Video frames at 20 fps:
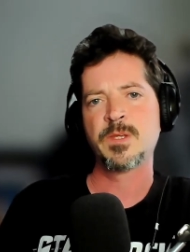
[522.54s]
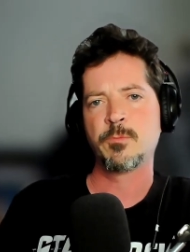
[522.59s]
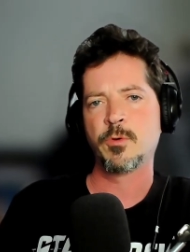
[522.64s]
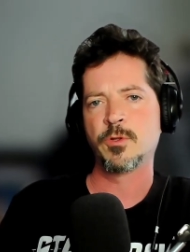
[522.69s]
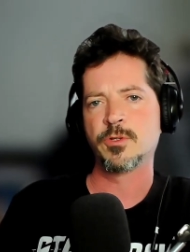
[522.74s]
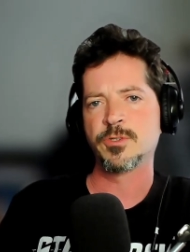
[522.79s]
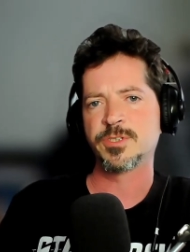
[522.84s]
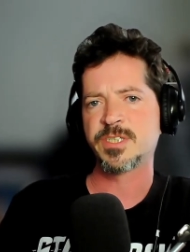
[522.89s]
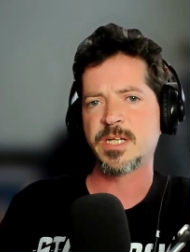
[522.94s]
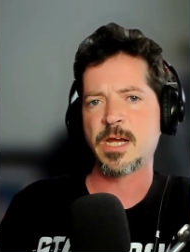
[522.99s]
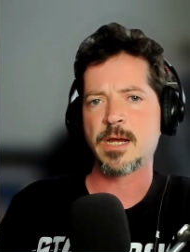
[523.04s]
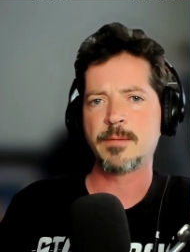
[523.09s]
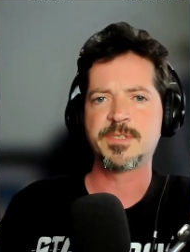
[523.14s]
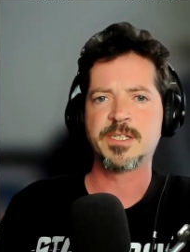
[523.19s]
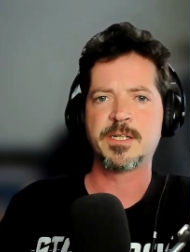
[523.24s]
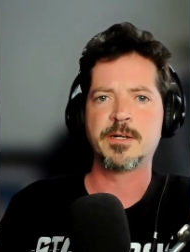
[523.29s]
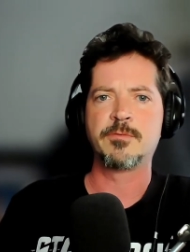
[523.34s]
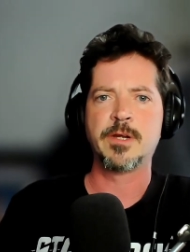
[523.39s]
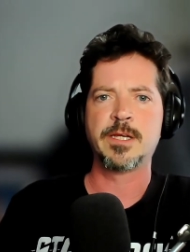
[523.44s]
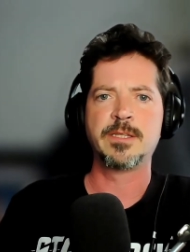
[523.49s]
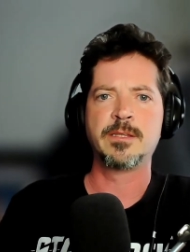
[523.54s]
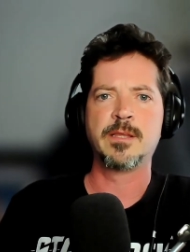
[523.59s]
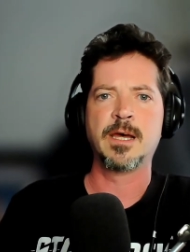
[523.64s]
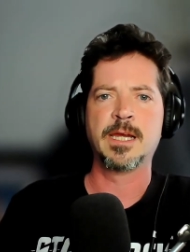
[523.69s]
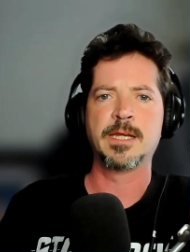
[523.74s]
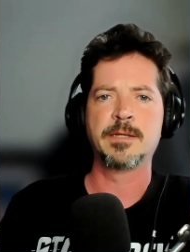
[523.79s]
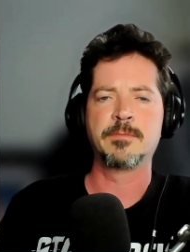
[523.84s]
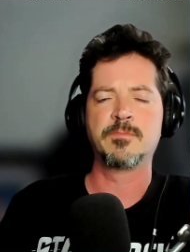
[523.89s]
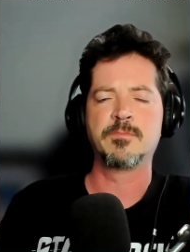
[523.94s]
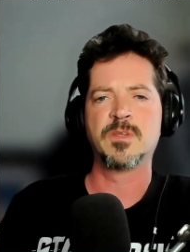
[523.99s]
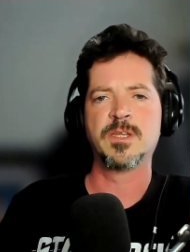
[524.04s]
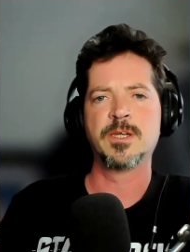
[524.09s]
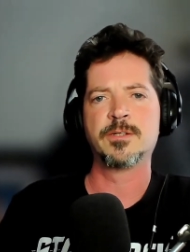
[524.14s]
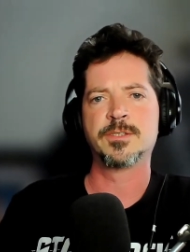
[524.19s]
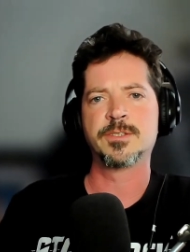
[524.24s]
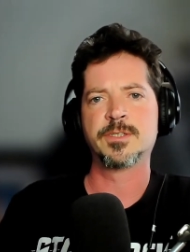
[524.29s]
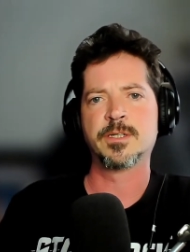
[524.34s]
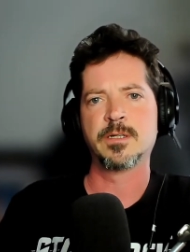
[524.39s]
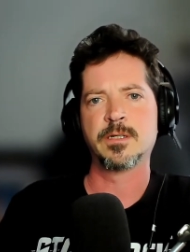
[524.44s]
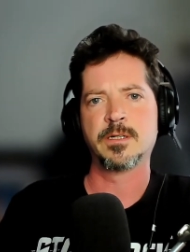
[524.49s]
I was stopped at a red light.
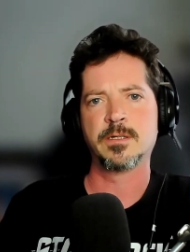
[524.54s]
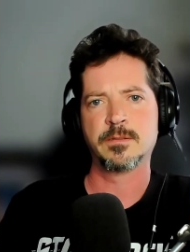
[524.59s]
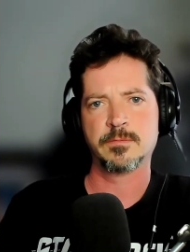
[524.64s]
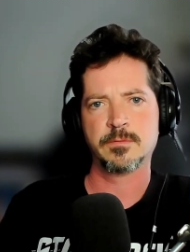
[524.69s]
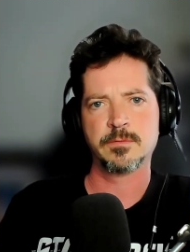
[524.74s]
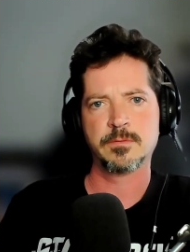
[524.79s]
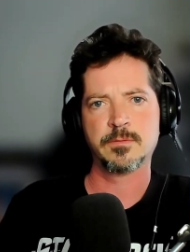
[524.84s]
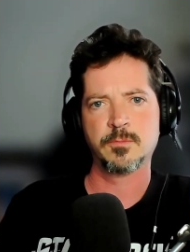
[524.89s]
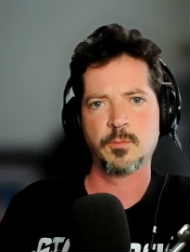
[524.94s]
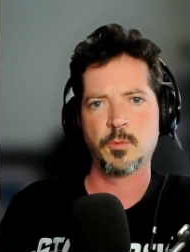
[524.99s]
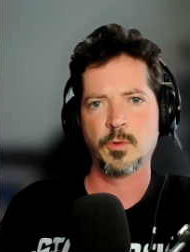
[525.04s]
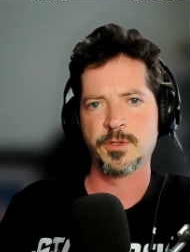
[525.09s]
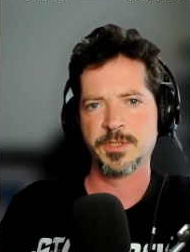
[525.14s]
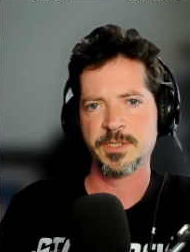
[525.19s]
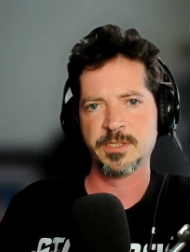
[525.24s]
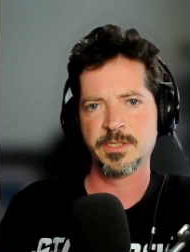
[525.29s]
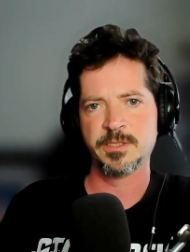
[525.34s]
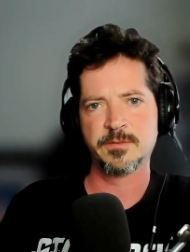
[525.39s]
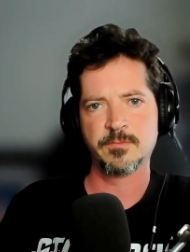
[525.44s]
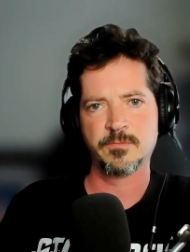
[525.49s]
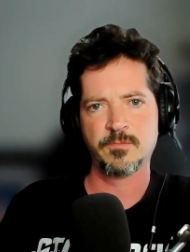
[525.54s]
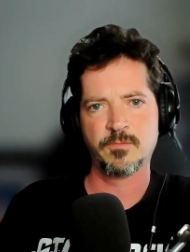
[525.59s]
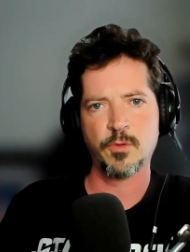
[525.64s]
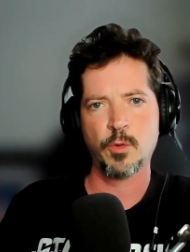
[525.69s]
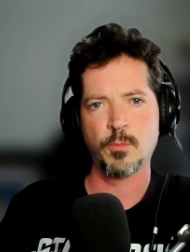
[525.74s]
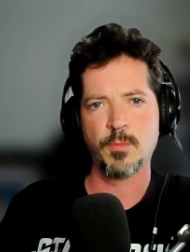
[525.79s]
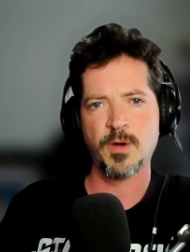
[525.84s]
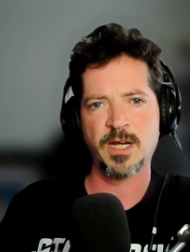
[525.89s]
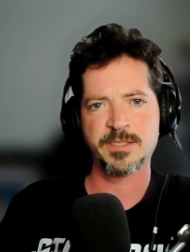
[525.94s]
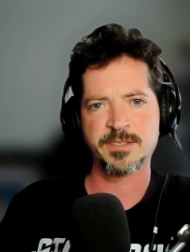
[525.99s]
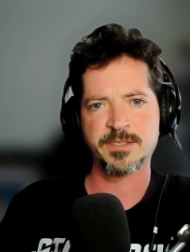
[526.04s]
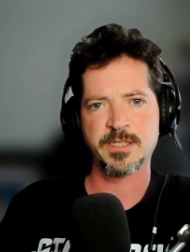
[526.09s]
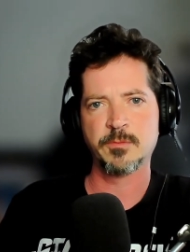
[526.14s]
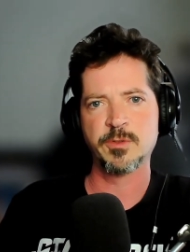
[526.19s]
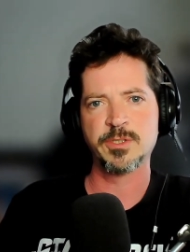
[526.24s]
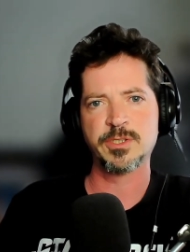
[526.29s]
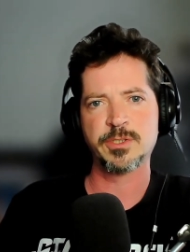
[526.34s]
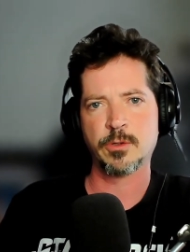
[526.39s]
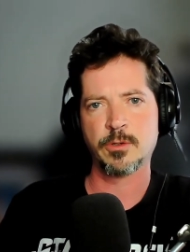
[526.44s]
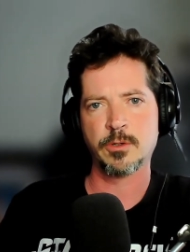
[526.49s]
There's one of these robots that
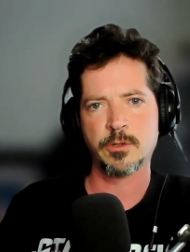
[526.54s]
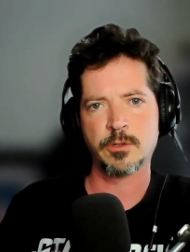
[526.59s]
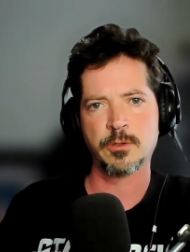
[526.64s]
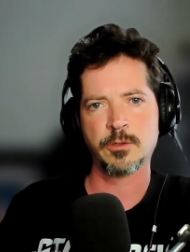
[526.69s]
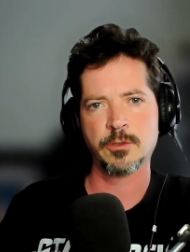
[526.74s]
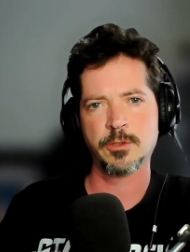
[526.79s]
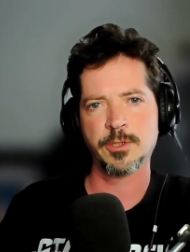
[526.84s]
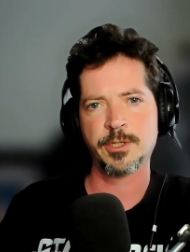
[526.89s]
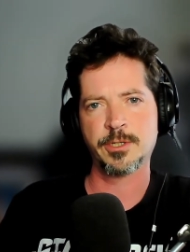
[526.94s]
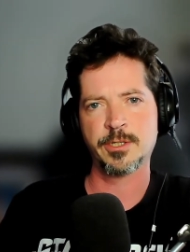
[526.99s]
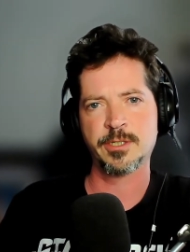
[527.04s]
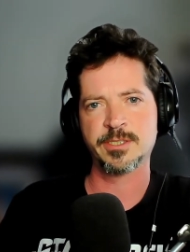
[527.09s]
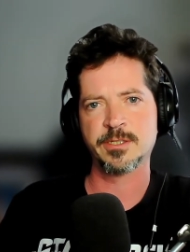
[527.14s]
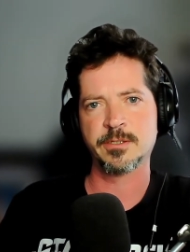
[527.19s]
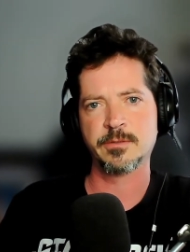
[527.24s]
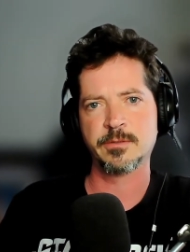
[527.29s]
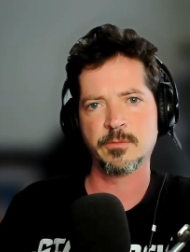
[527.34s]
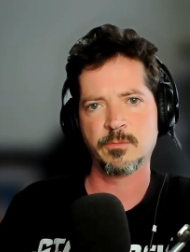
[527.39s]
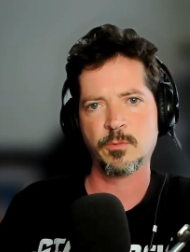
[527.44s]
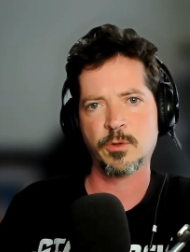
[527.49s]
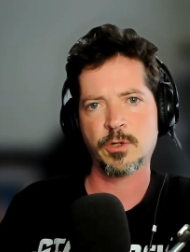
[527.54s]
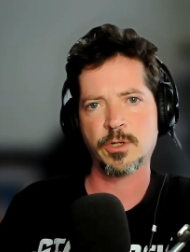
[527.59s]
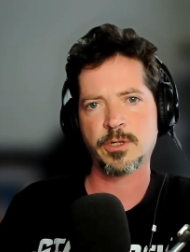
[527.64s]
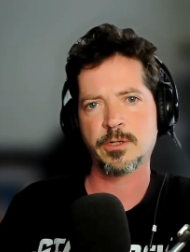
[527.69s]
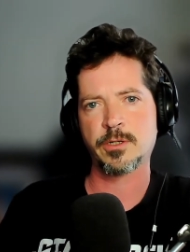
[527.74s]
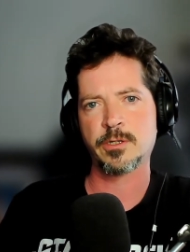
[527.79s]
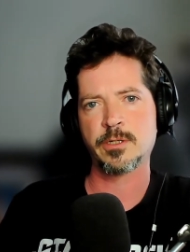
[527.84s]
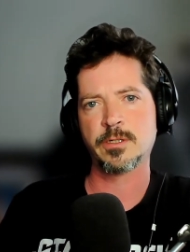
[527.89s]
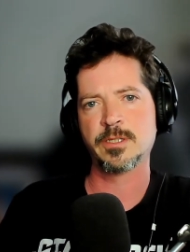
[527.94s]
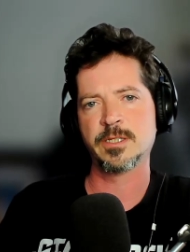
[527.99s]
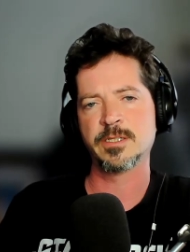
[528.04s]
we saw earlier as a worker.